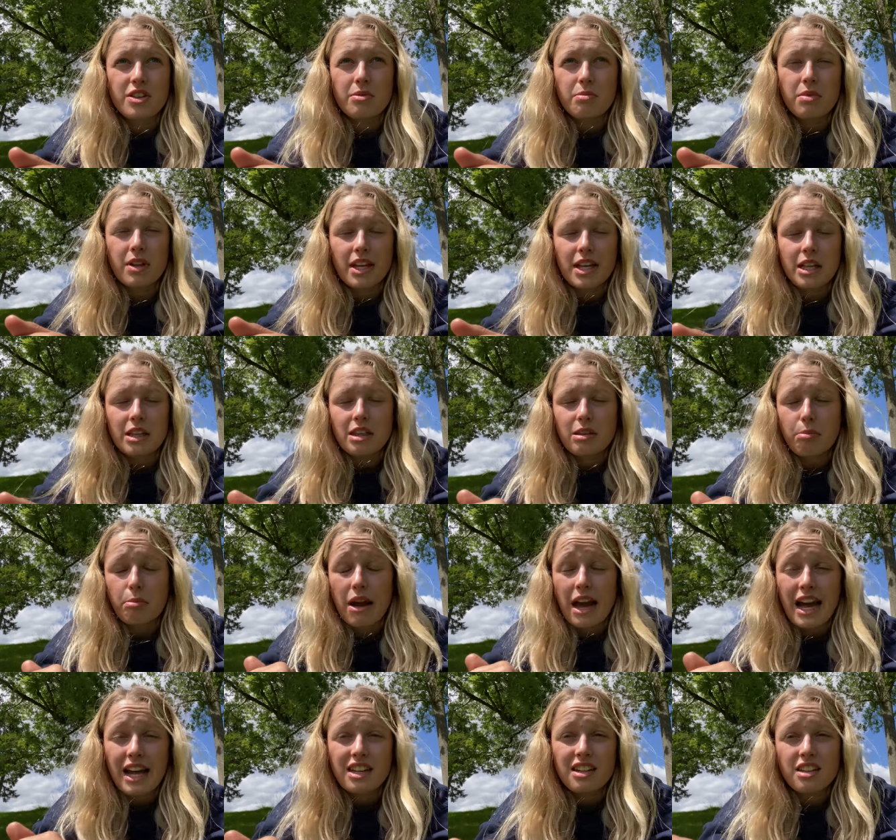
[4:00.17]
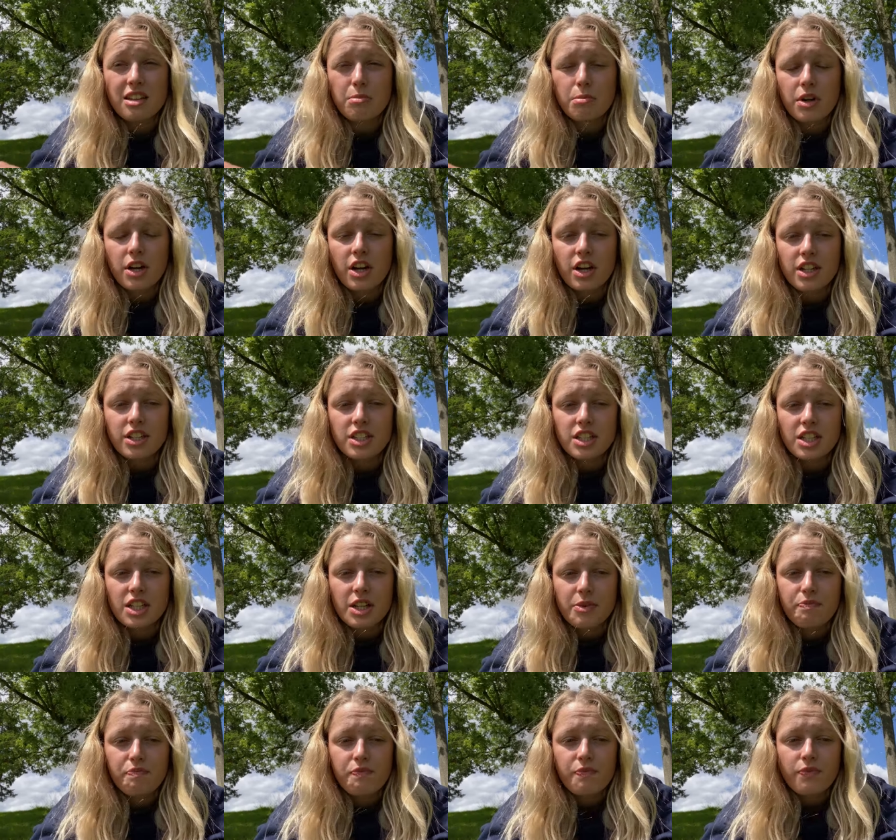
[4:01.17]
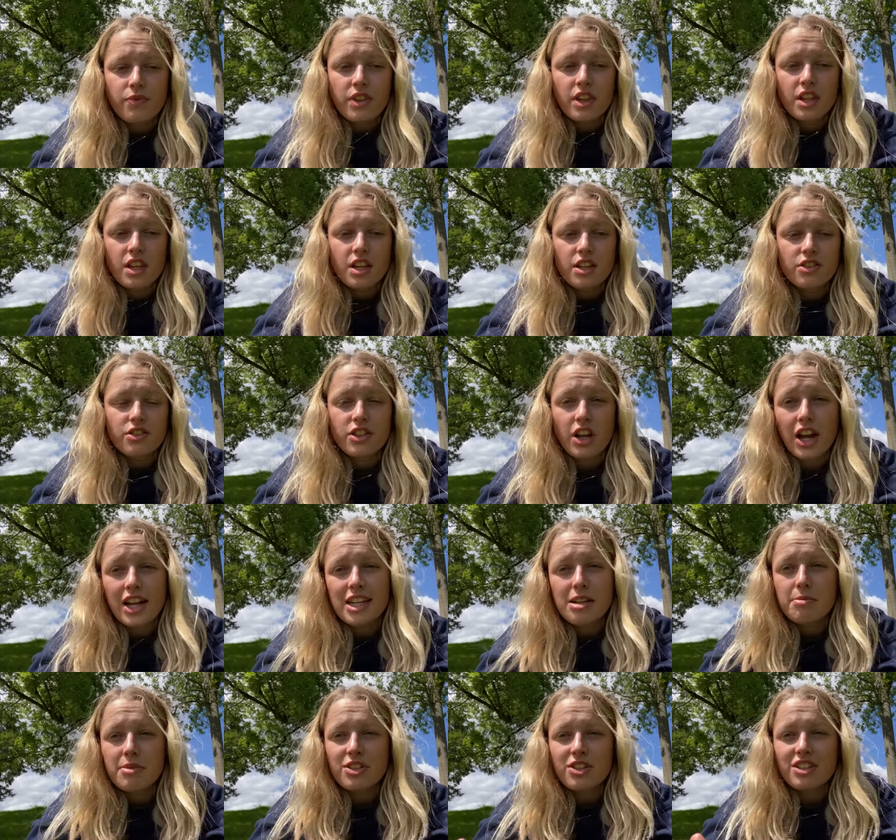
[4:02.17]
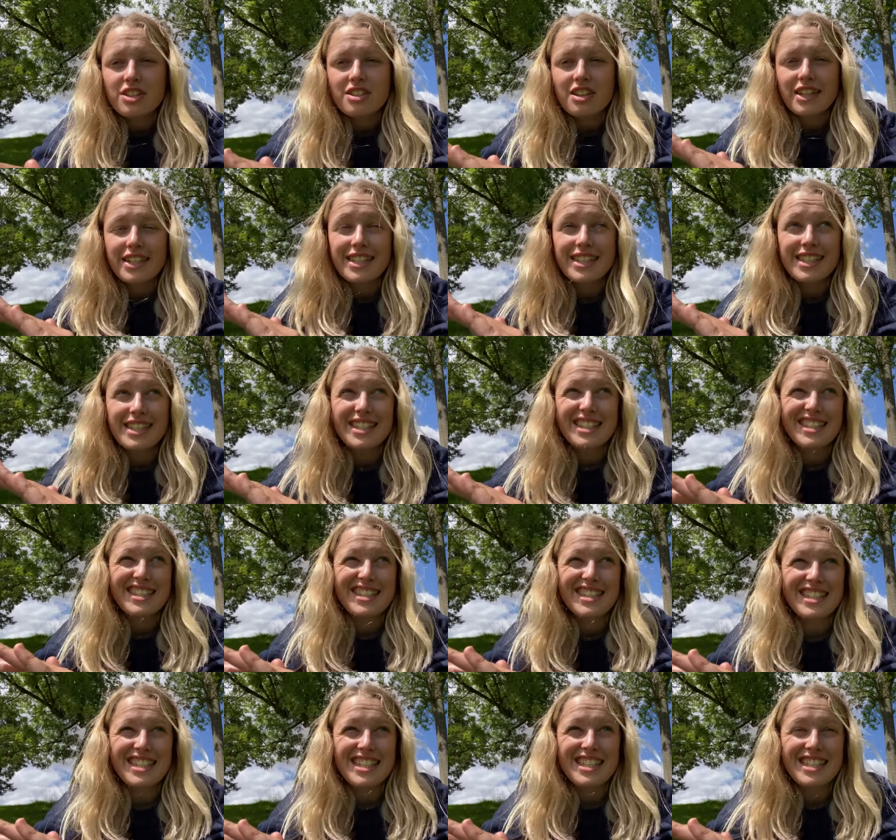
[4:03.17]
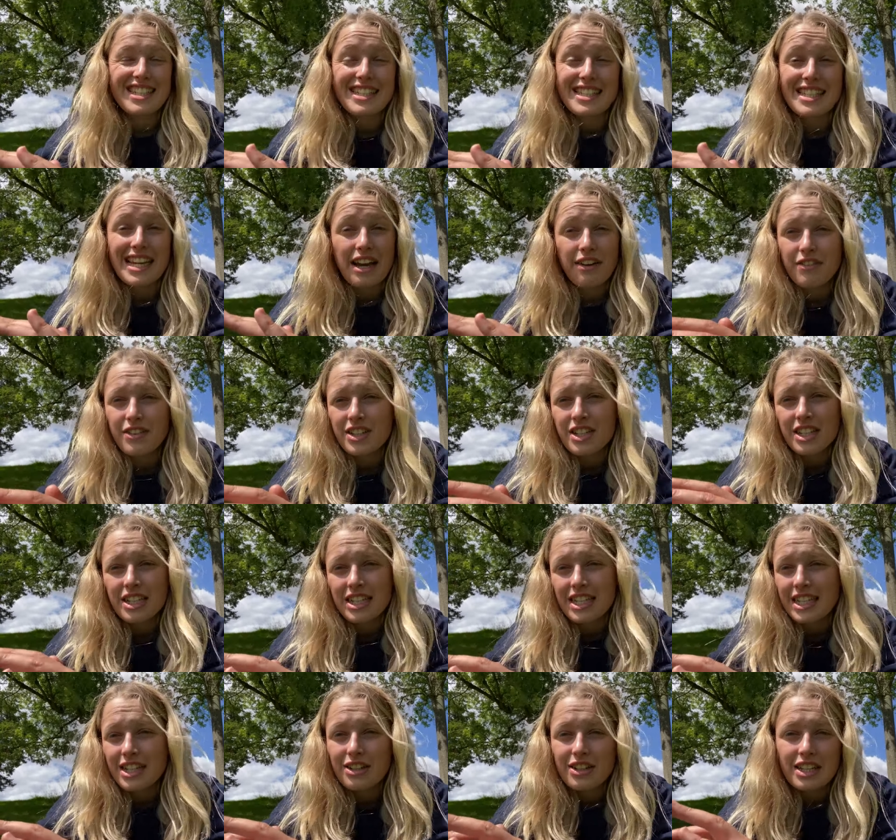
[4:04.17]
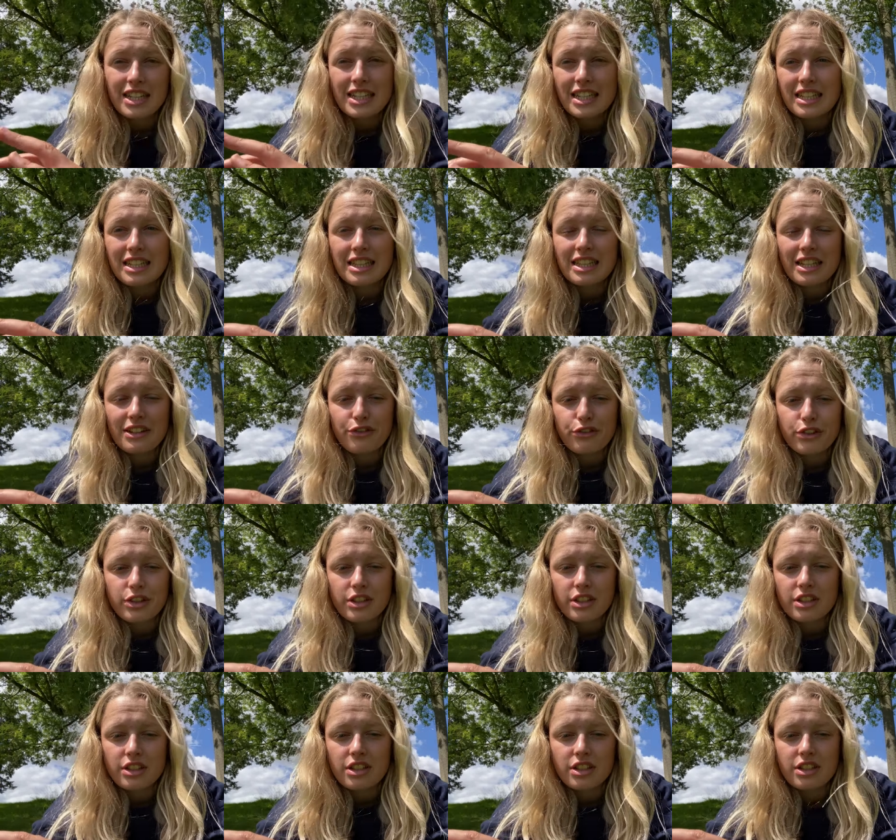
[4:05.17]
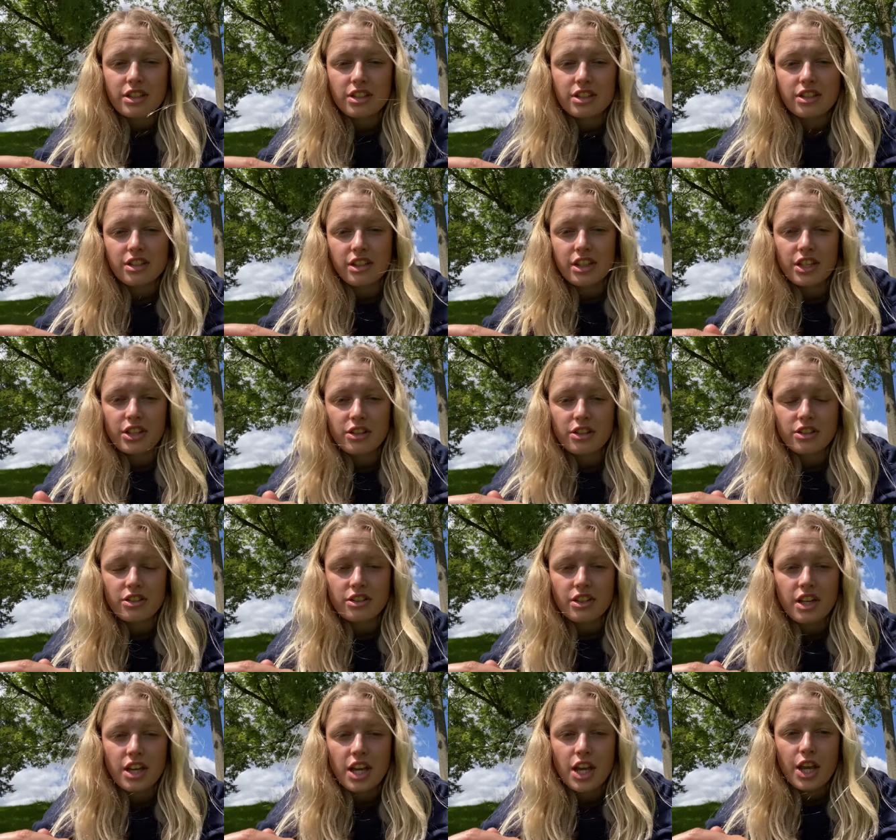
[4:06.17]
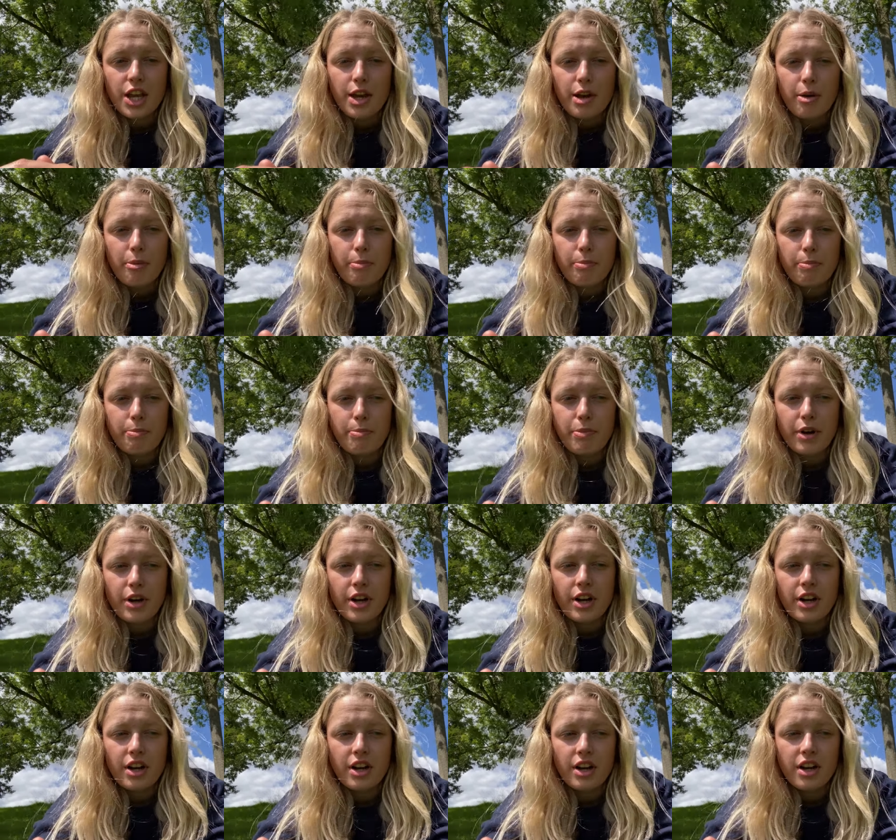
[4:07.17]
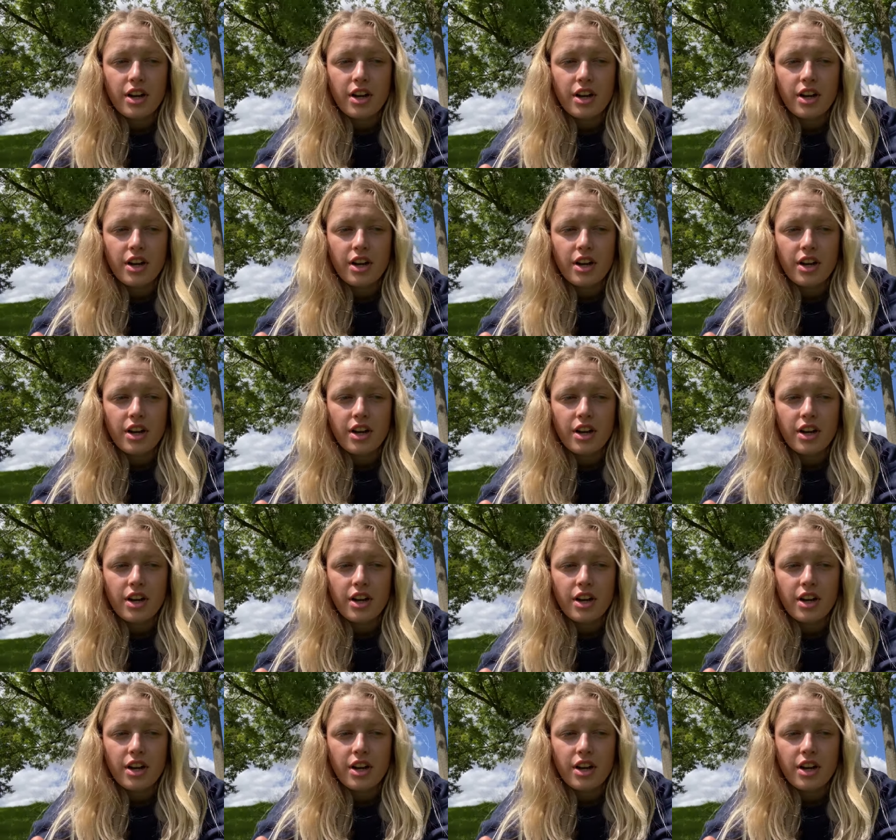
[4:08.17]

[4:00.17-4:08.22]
the like the pan and the burst certain images like definitely look a little different to the others but